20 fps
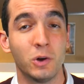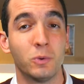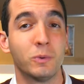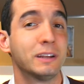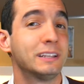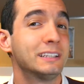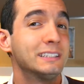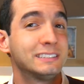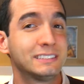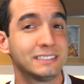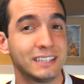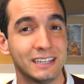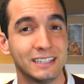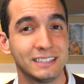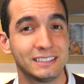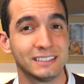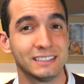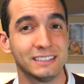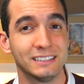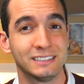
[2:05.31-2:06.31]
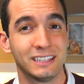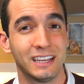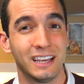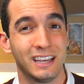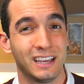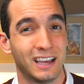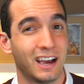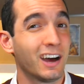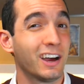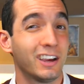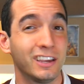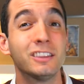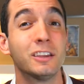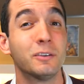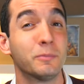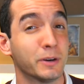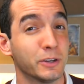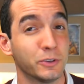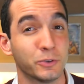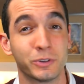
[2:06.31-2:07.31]
where the senators are in
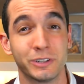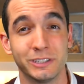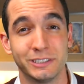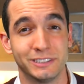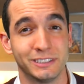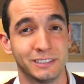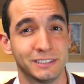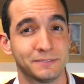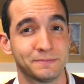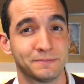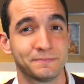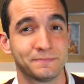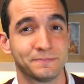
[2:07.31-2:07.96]
the minority.